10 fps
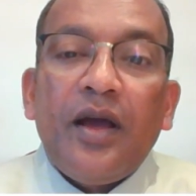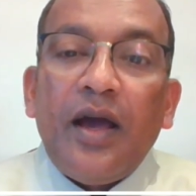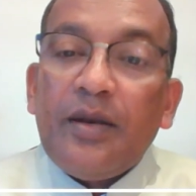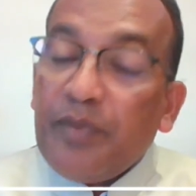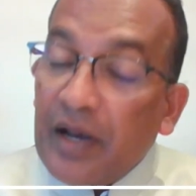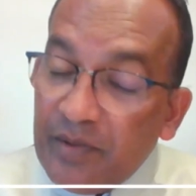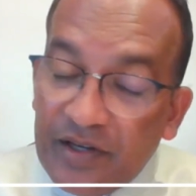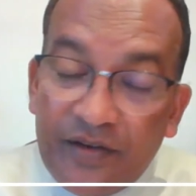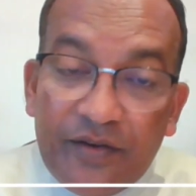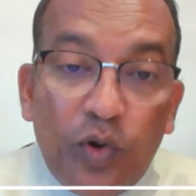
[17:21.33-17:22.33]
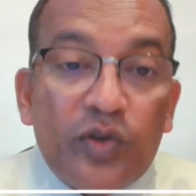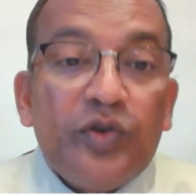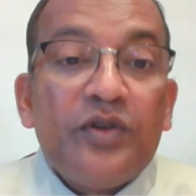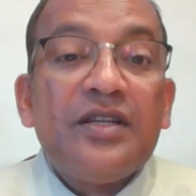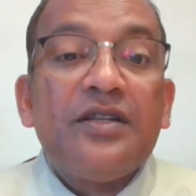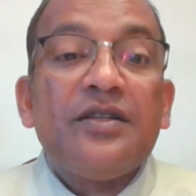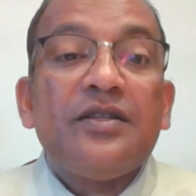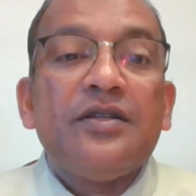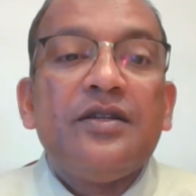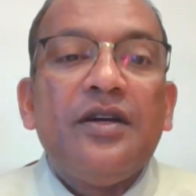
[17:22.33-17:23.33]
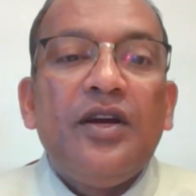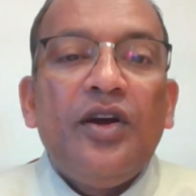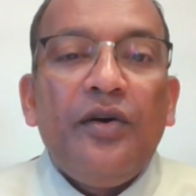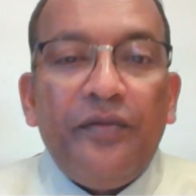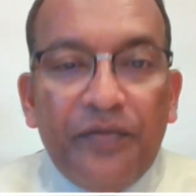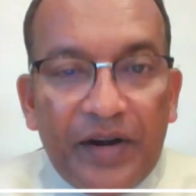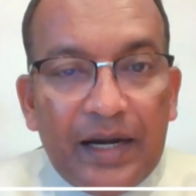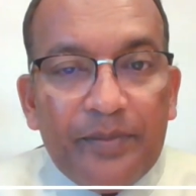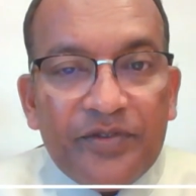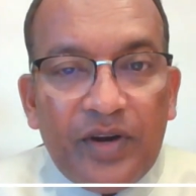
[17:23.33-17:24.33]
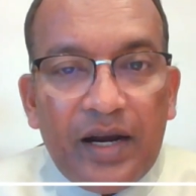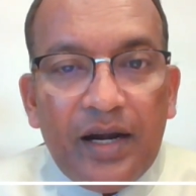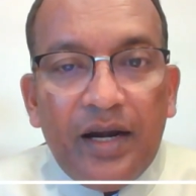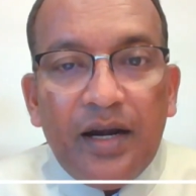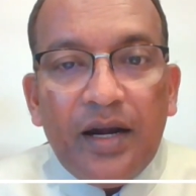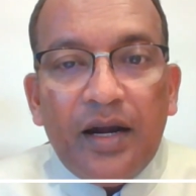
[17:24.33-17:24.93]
And Prime Minister also says, freedom struggle,